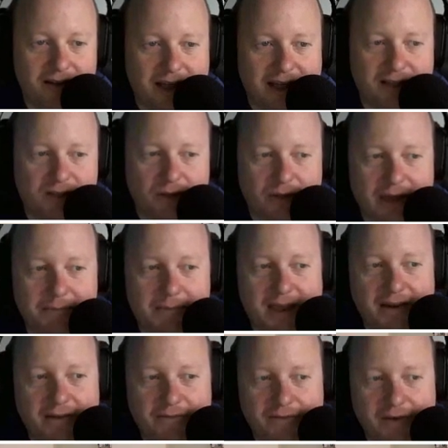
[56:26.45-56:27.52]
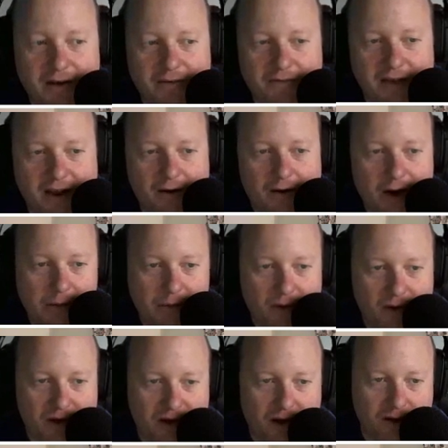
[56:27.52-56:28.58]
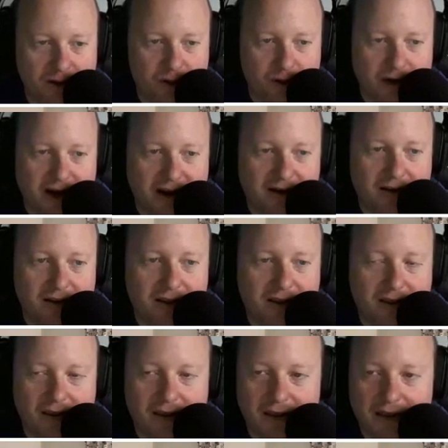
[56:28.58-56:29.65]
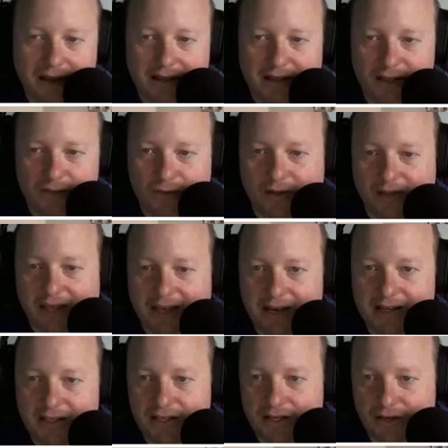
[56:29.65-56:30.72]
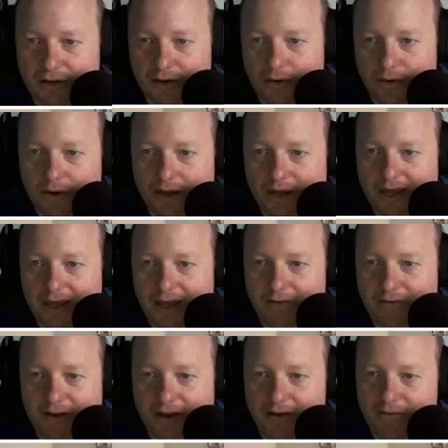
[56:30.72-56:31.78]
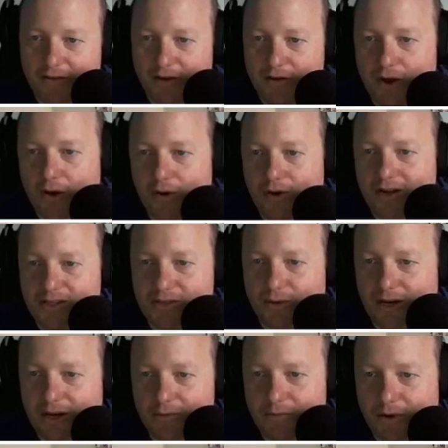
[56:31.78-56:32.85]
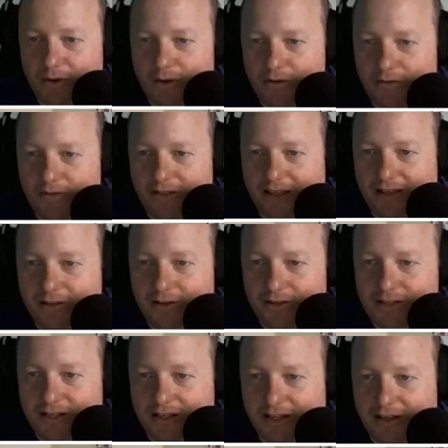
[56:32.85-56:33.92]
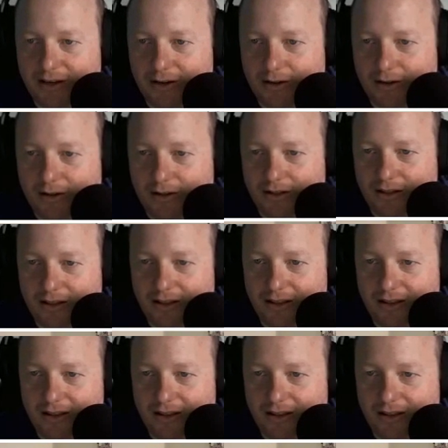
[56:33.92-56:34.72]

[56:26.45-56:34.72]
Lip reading: Like, so they made a variable called trail that's related to, if you notice when you move, like there's a little